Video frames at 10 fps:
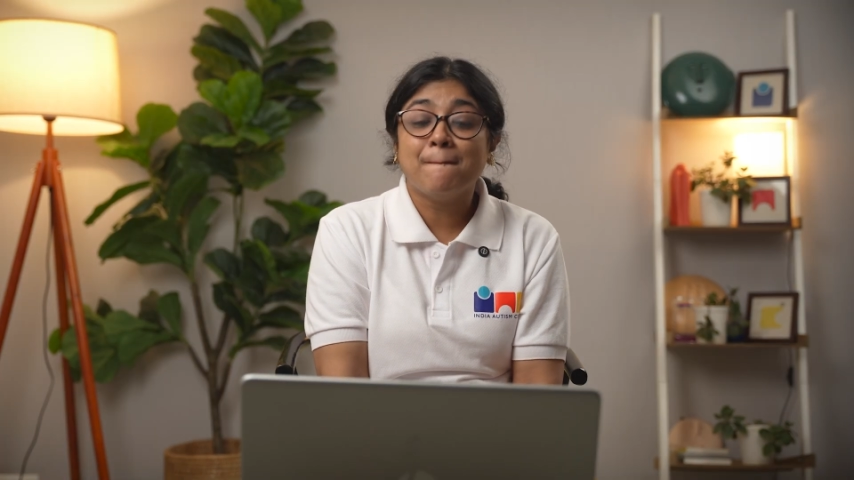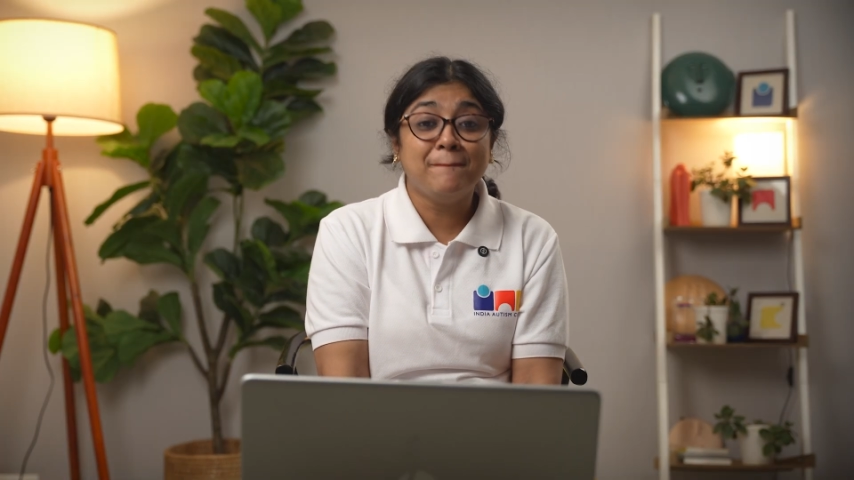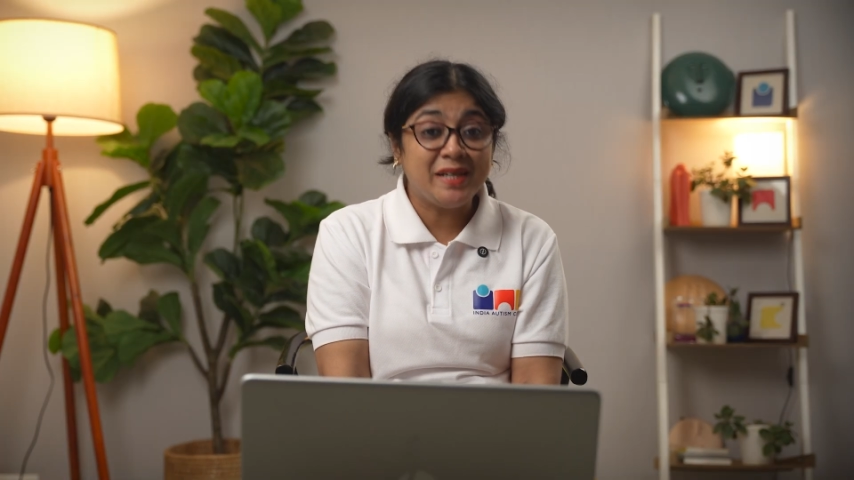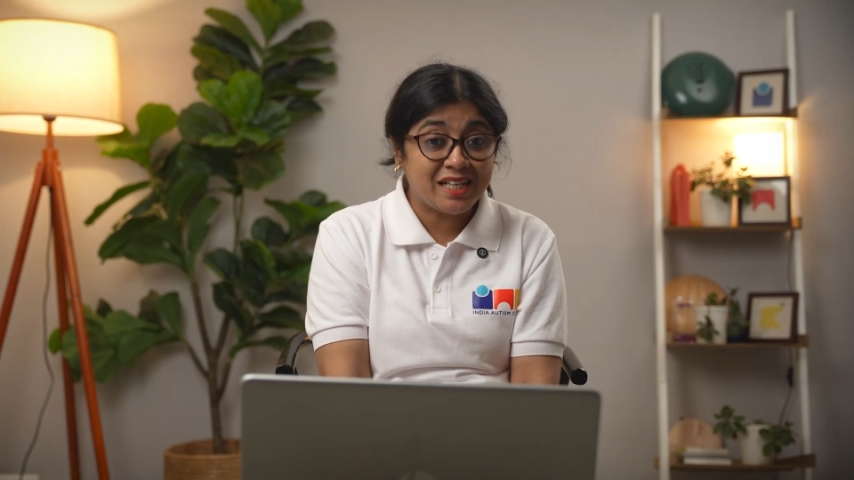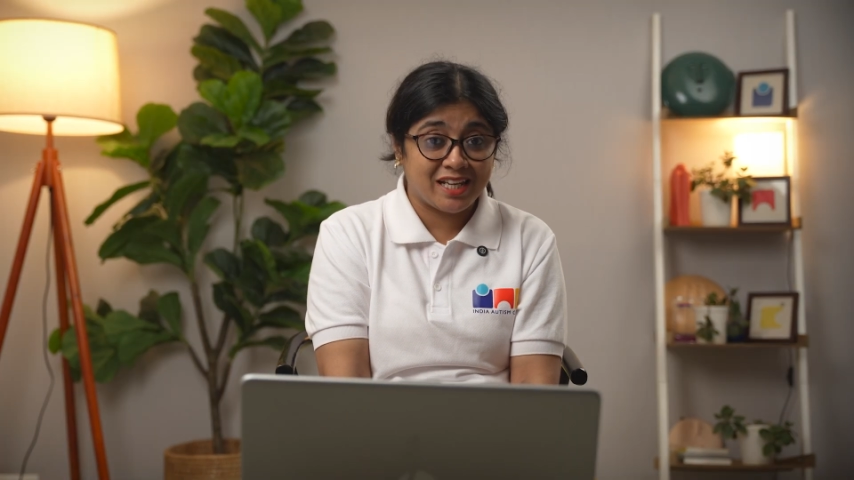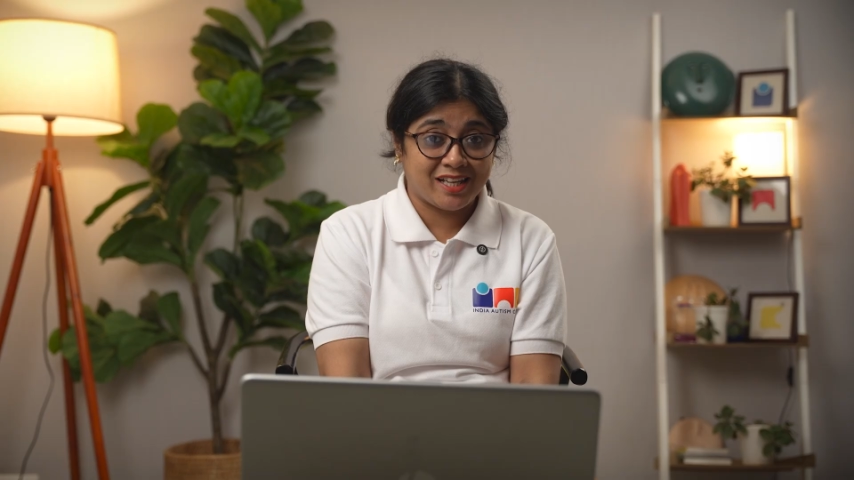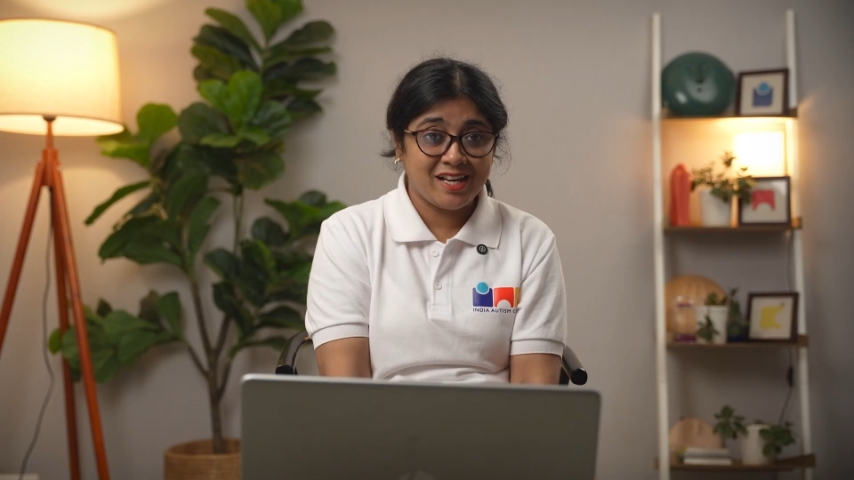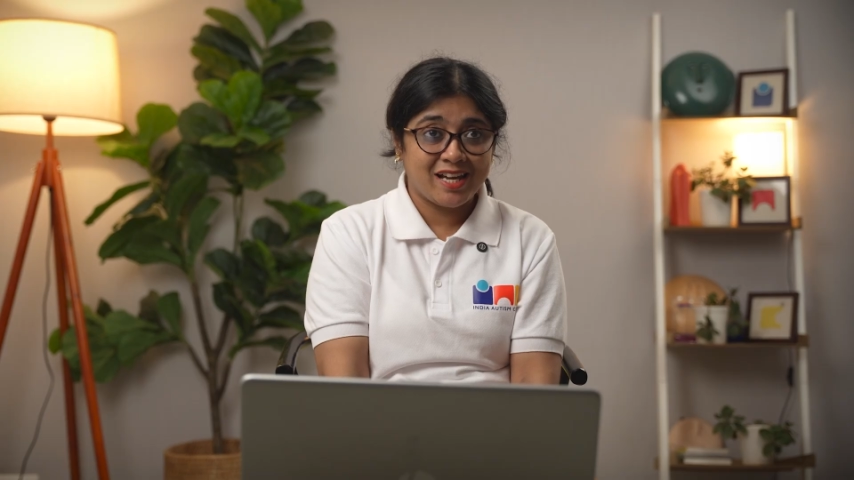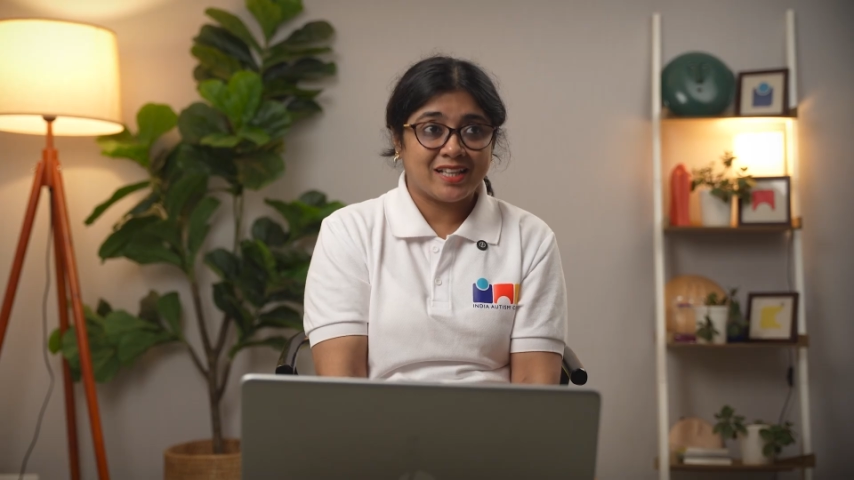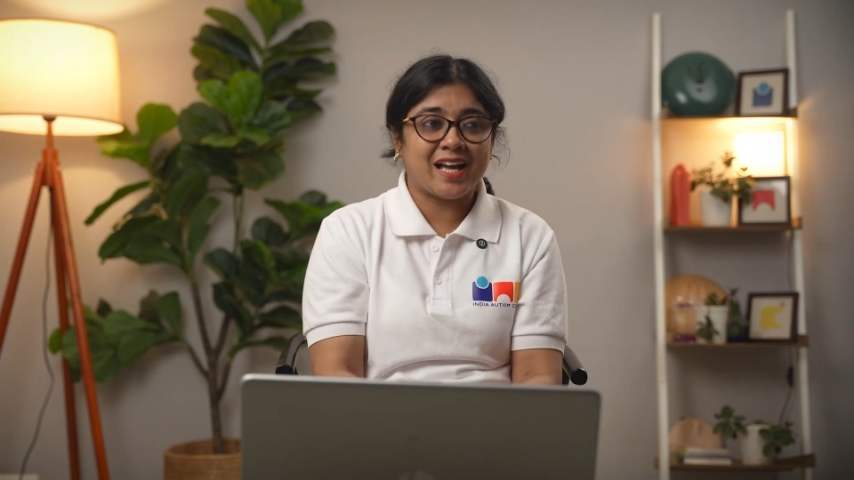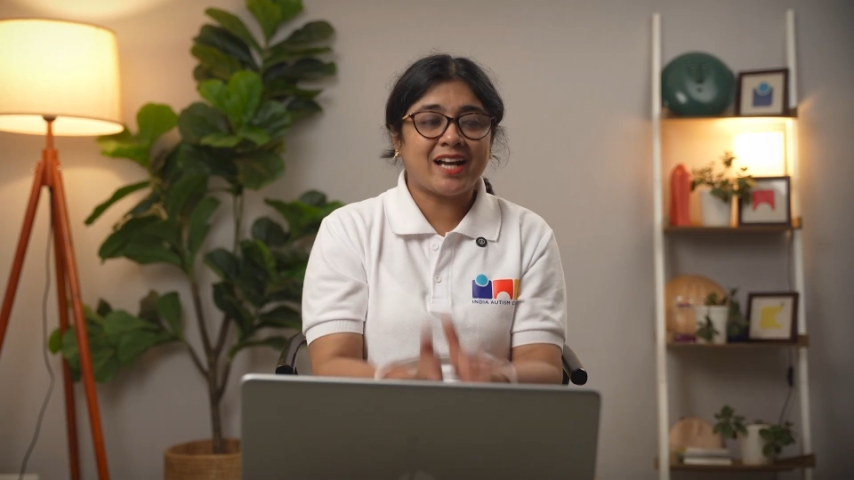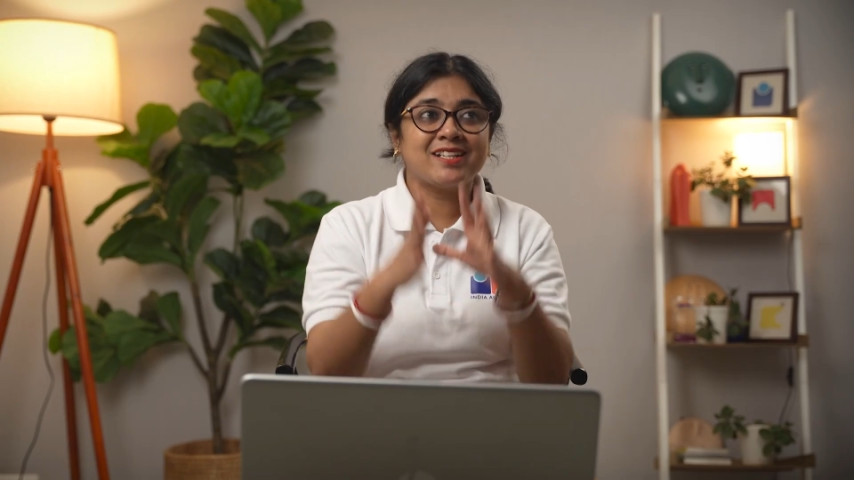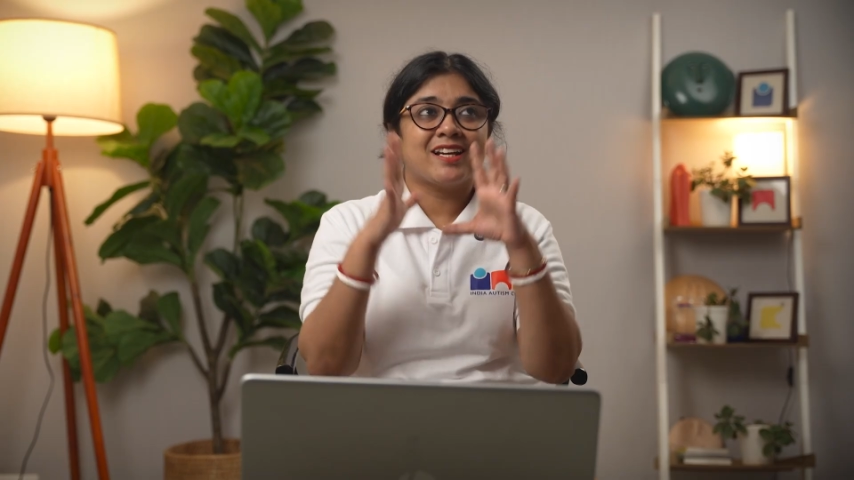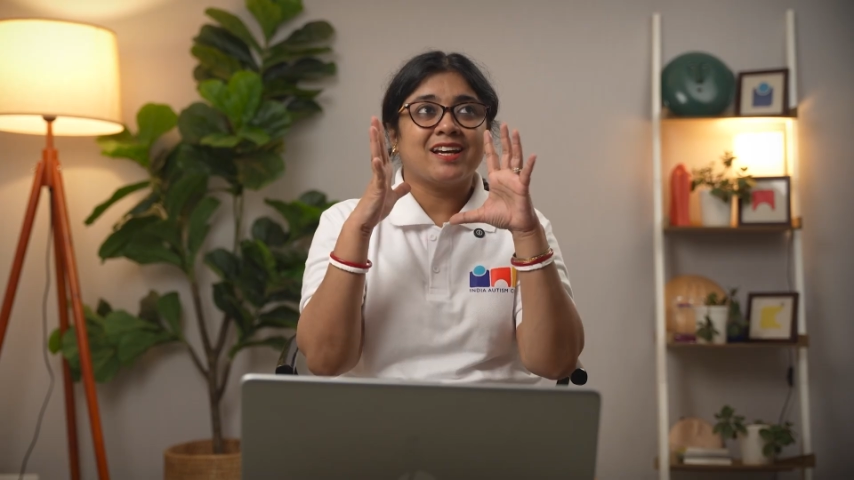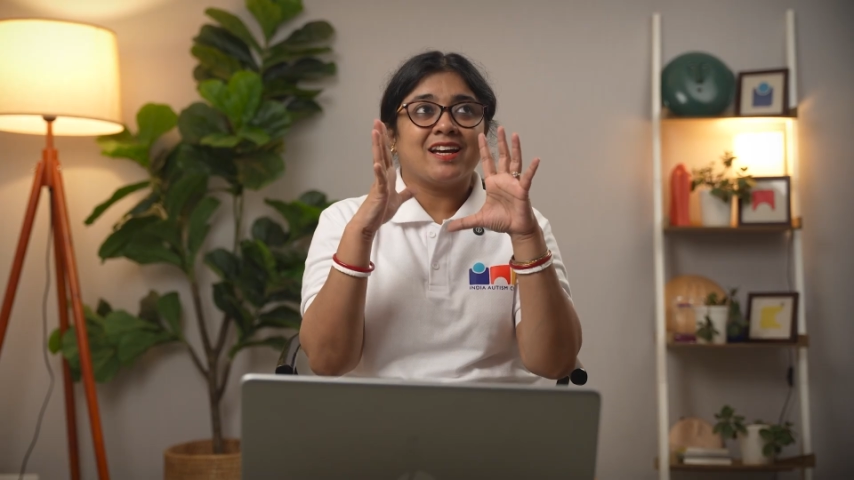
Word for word: meaning that